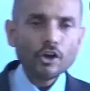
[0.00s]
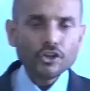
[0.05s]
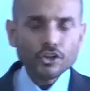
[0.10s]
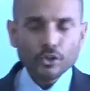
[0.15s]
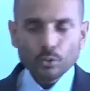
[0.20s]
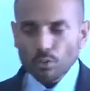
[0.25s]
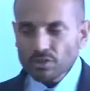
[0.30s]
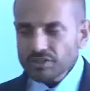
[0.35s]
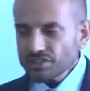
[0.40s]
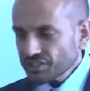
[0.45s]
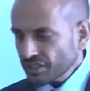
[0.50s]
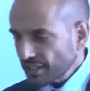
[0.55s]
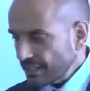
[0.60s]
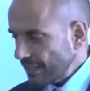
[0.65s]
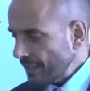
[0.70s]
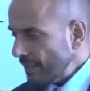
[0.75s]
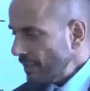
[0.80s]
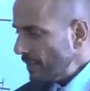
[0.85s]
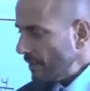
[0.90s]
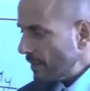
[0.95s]
you will
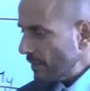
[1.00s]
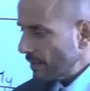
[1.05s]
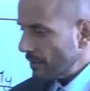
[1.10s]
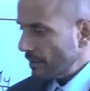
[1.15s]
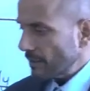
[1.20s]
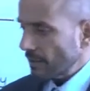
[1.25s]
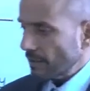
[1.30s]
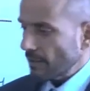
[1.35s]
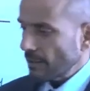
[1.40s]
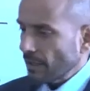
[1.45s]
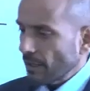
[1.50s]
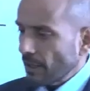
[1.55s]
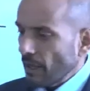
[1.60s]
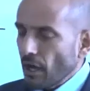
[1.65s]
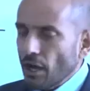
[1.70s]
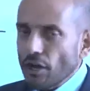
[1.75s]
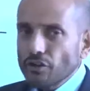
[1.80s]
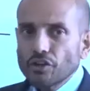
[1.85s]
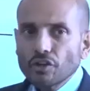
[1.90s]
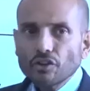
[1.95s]
see
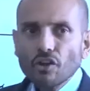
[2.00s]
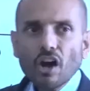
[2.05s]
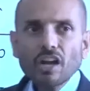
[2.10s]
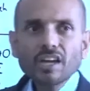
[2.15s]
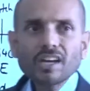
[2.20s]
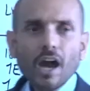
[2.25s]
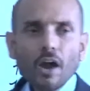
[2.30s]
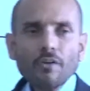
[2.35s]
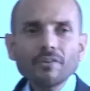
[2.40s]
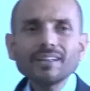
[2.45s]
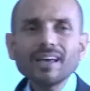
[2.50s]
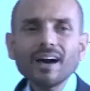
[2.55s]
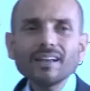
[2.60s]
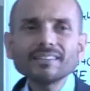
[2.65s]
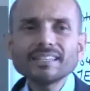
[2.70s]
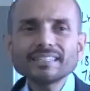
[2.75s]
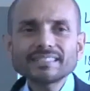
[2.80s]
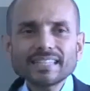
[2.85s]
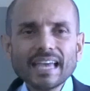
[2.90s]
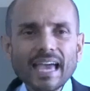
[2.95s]
there are current
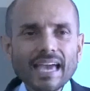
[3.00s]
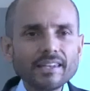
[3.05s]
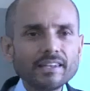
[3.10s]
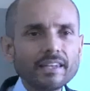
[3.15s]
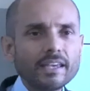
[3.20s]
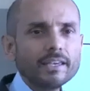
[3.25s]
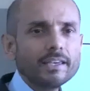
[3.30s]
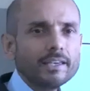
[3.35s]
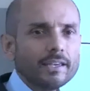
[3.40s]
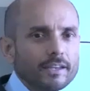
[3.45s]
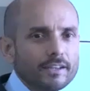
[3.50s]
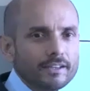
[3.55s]
understanding